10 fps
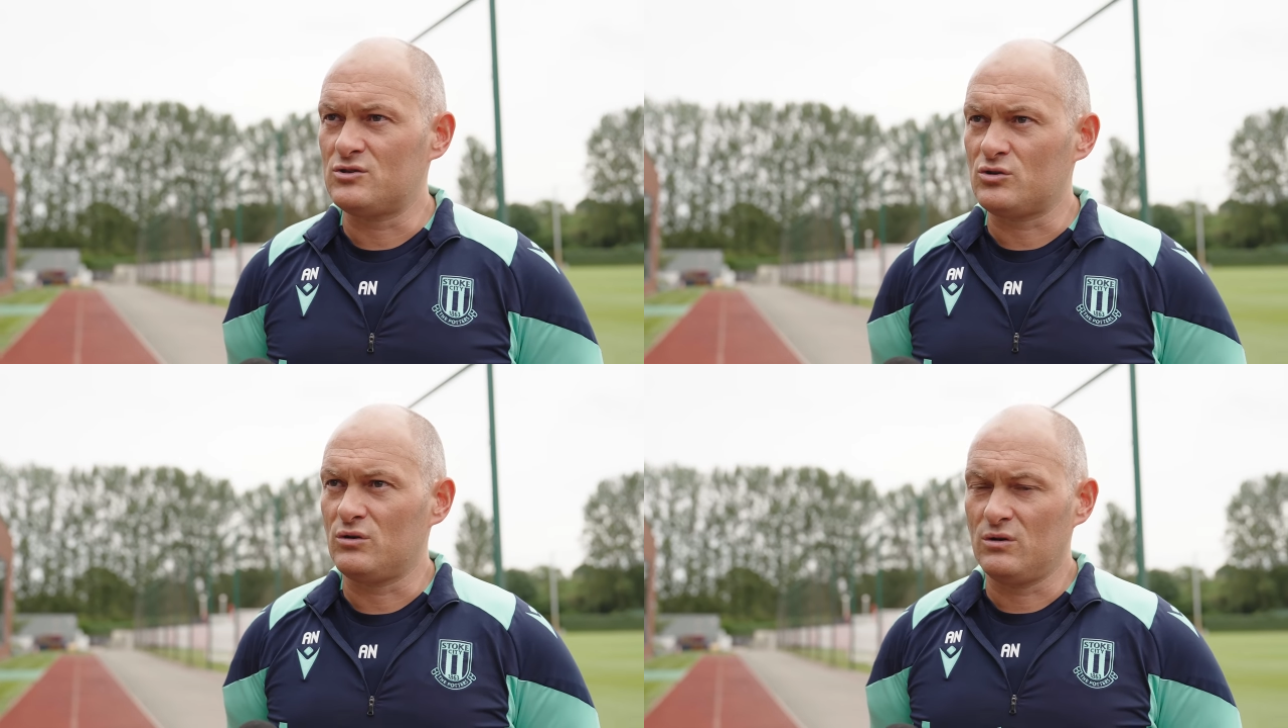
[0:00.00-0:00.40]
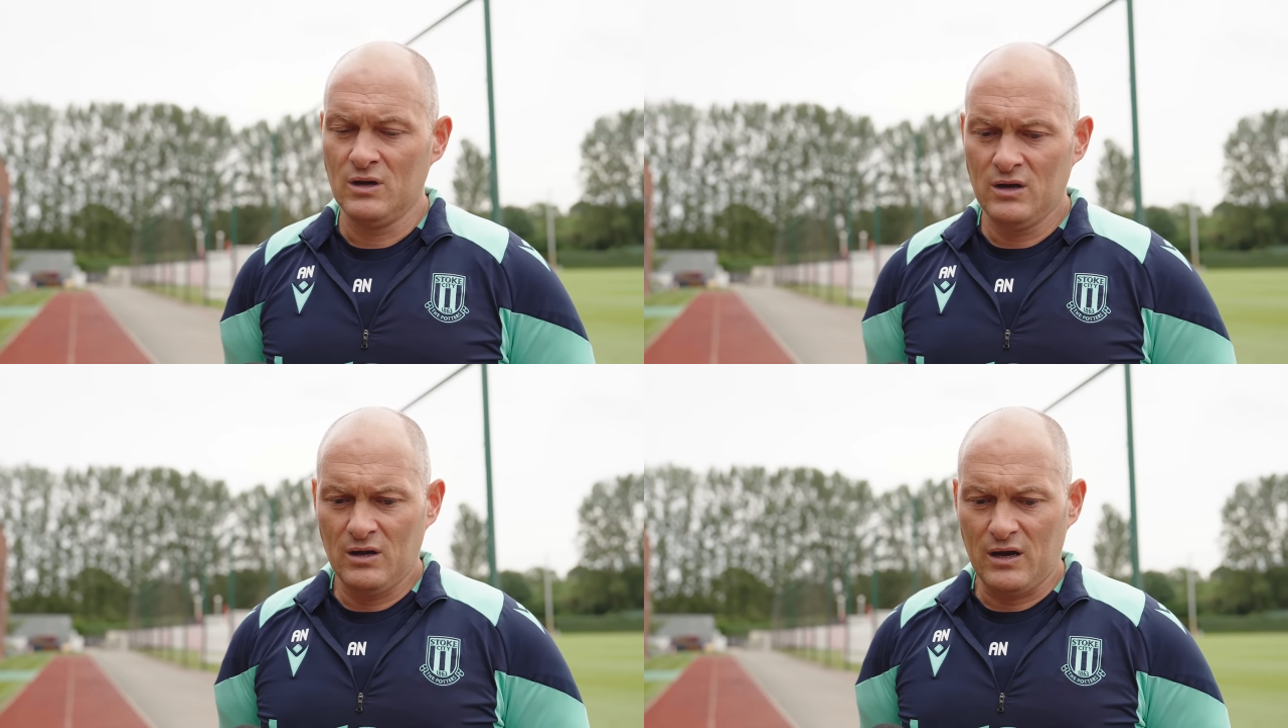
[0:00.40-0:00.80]
So
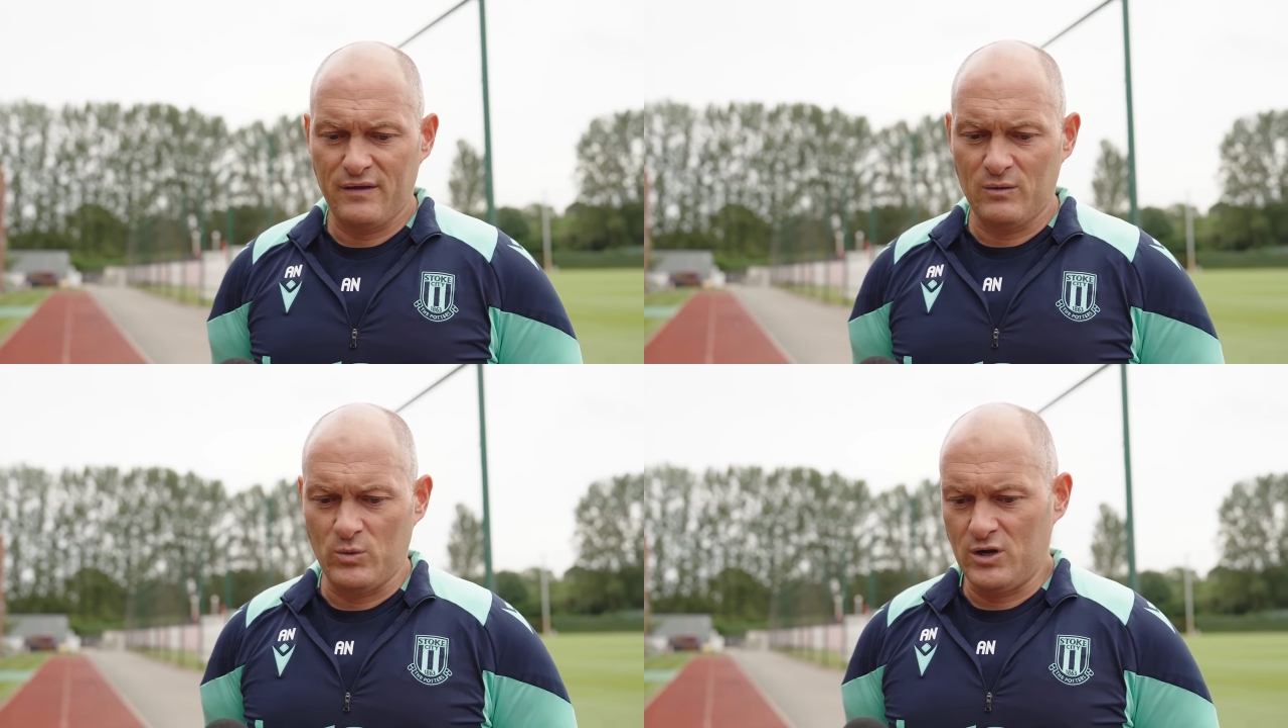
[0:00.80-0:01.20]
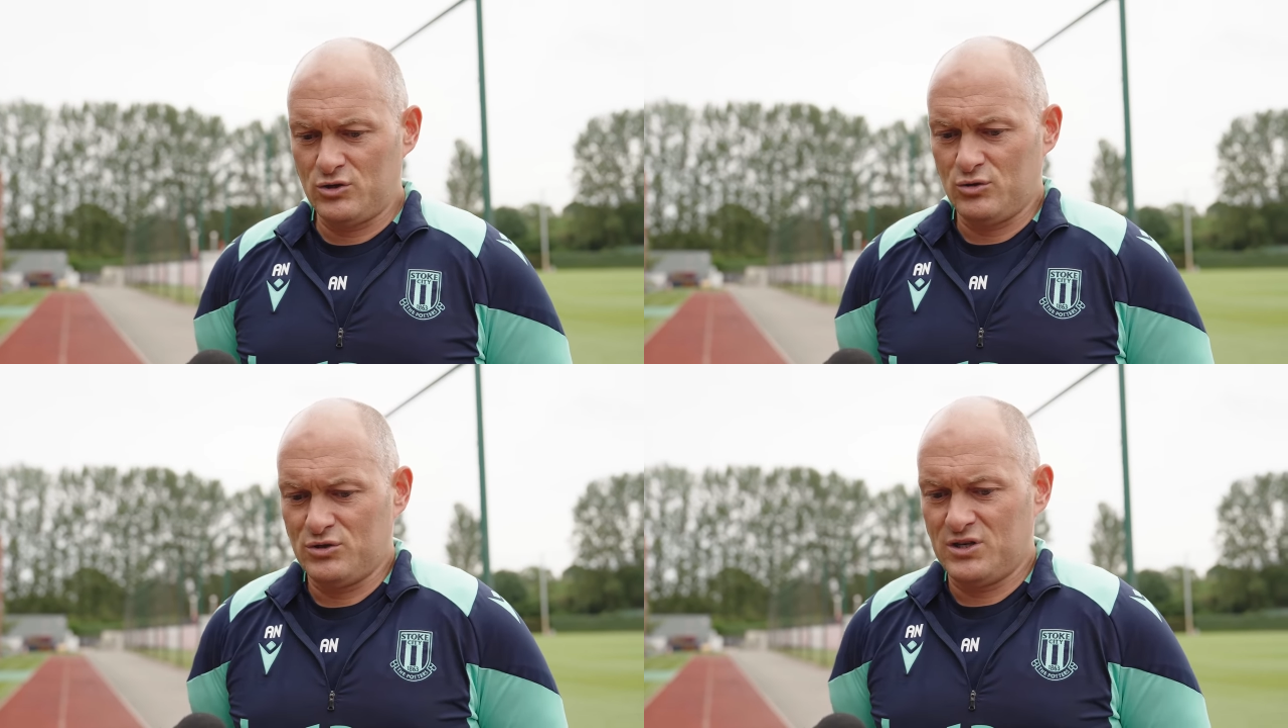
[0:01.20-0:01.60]
I think what it
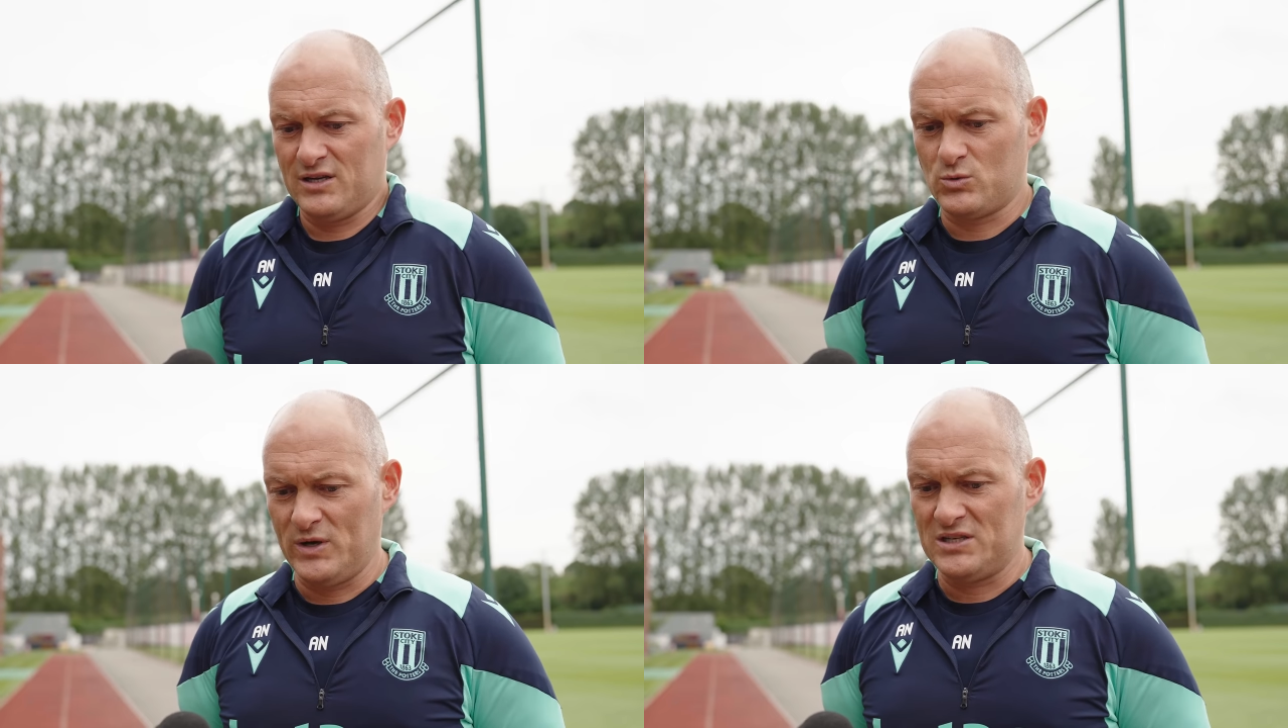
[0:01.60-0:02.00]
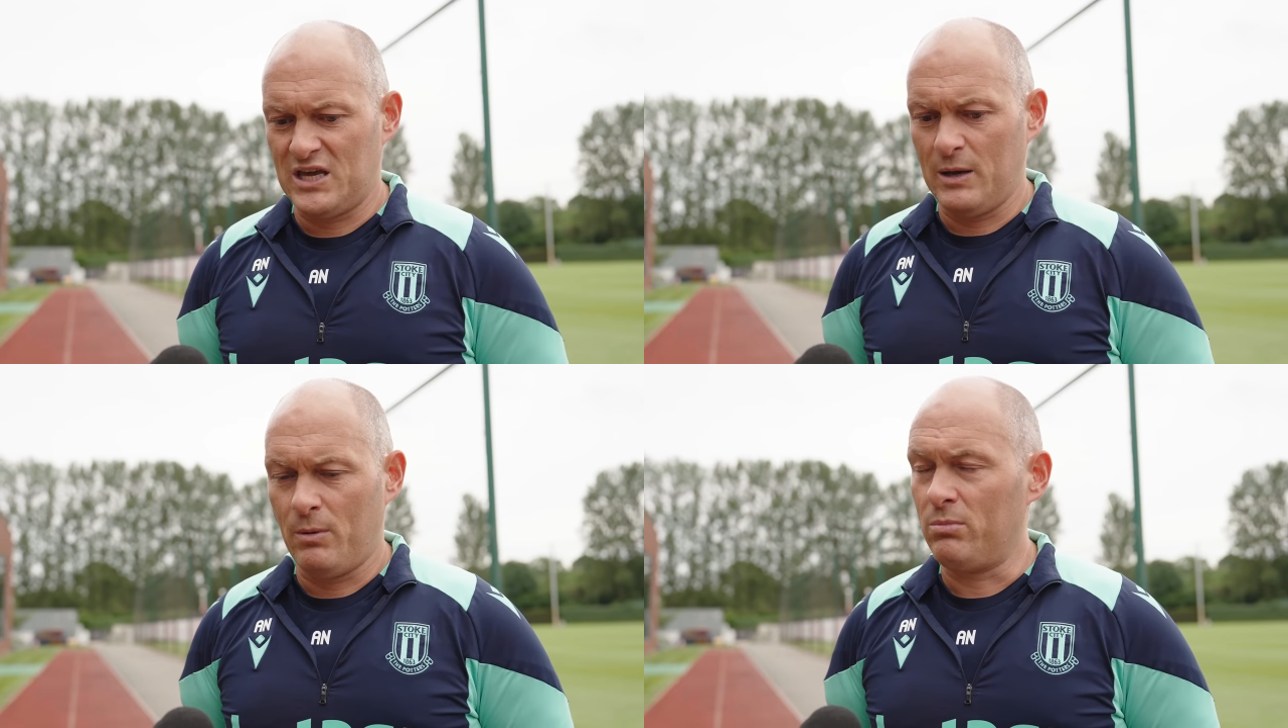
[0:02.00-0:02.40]
shows you is what he's
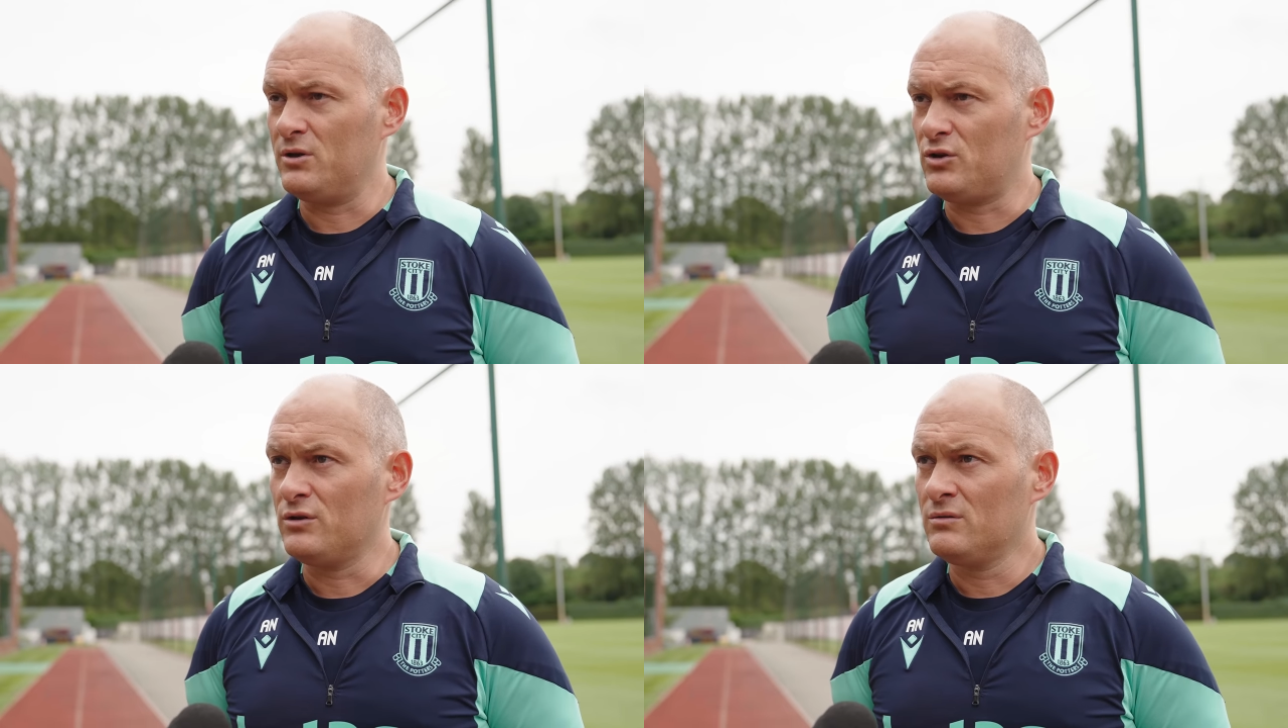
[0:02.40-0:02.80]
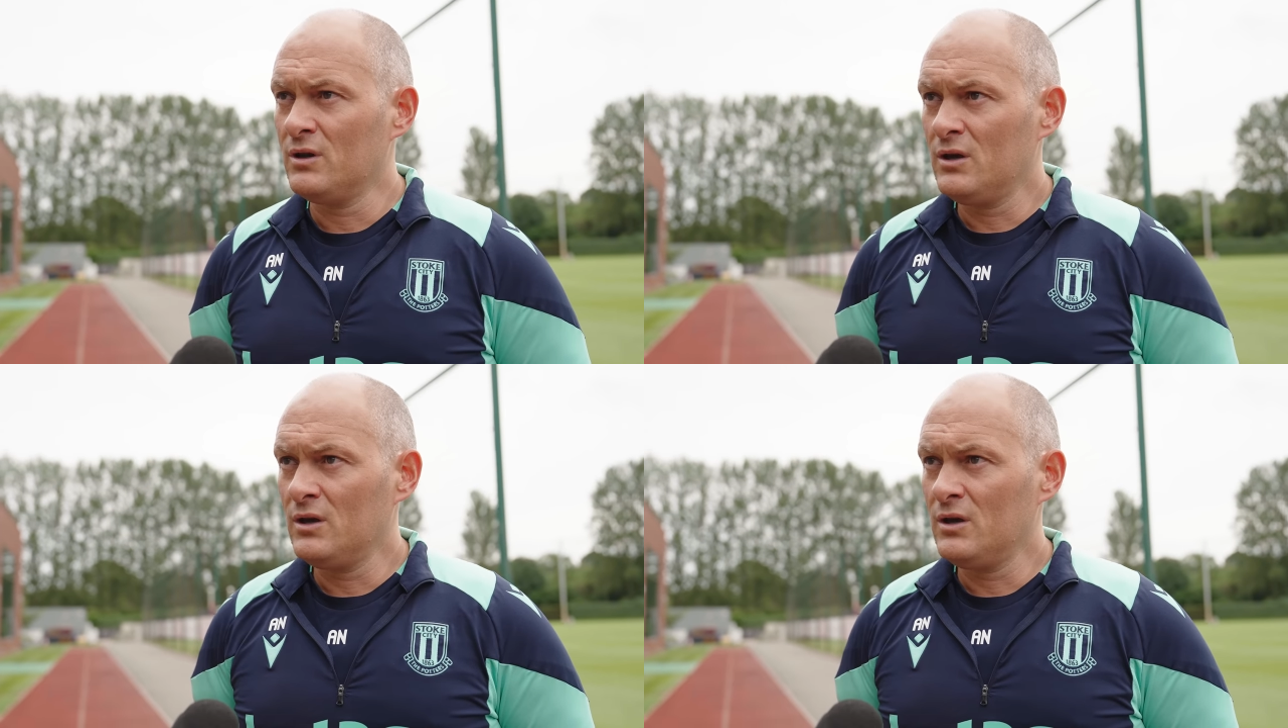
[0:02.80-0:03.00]
capable of doing.